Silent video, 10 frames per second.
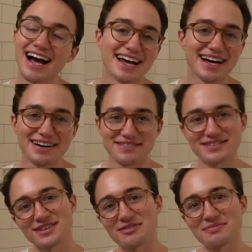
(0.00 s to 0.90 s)
I
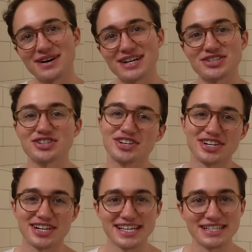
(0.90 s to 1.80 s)
have so much
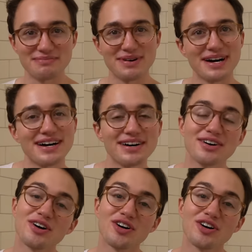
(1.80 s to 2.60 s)
charisma,